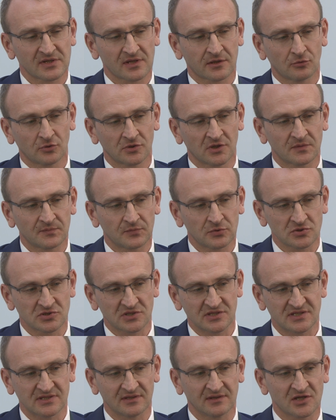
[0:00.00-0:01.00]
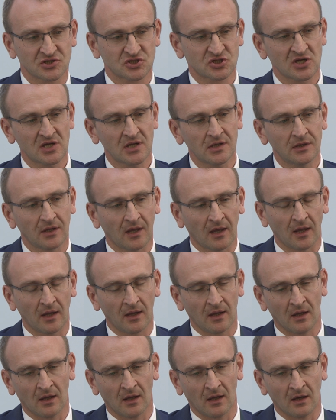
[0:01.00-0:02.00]
And it is here
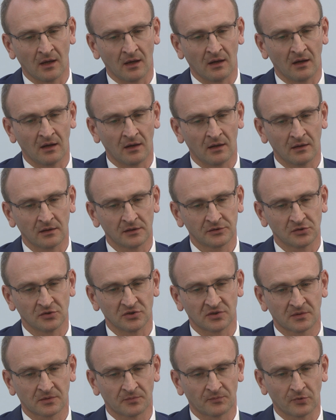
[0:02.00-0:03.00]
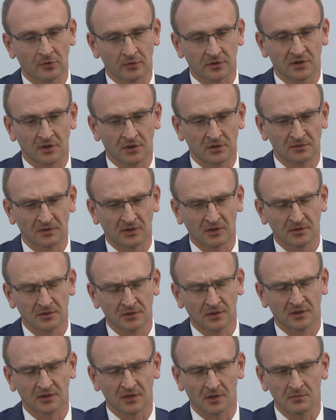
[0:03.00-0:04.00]
where you
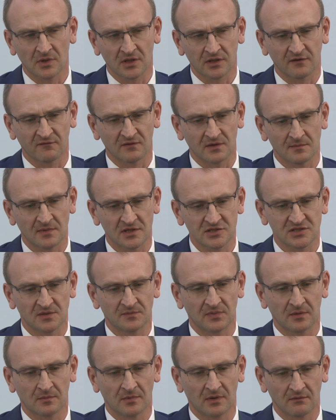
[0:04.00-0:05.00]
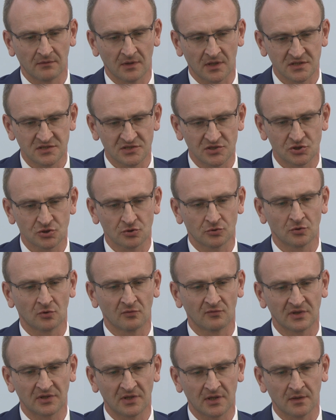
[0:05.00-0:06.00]
just, put
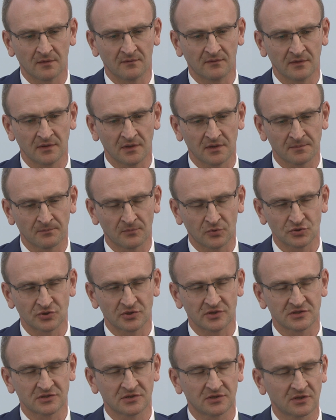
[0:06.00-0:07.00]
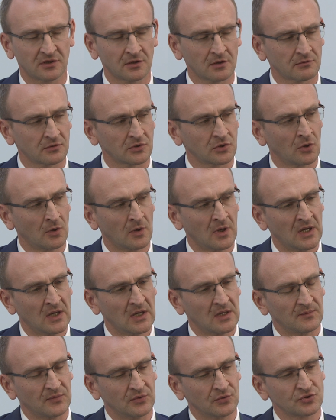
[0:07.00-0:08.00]
them together, and
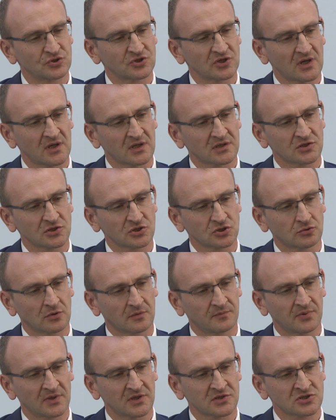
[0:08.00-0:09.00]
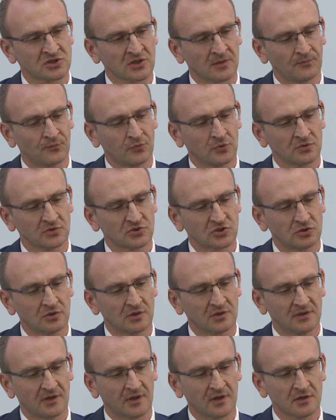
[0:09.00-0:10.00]
it turns
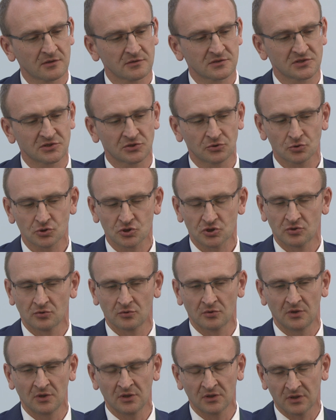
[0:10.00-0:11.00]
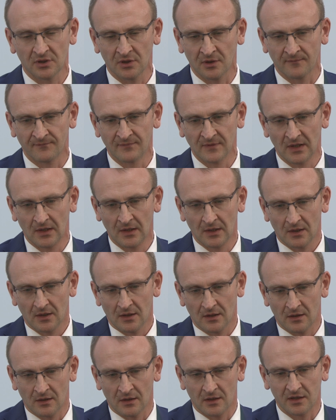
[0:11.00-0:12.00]
out that, what's being
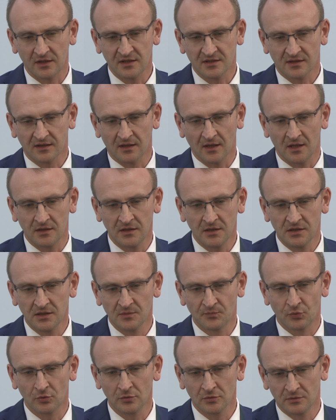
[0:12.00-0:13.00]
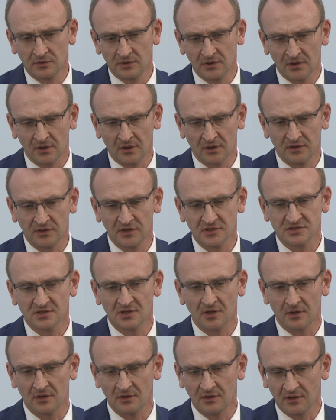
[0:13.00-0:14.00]
ignored, that those
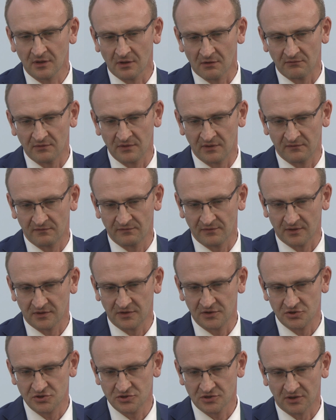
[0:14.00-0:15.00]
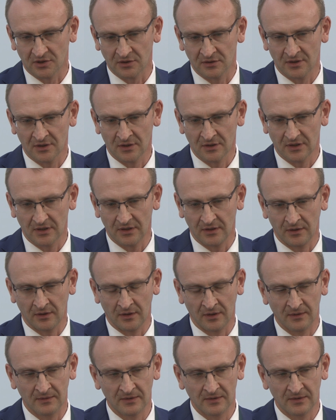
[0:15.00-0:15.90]
risks are not correlated.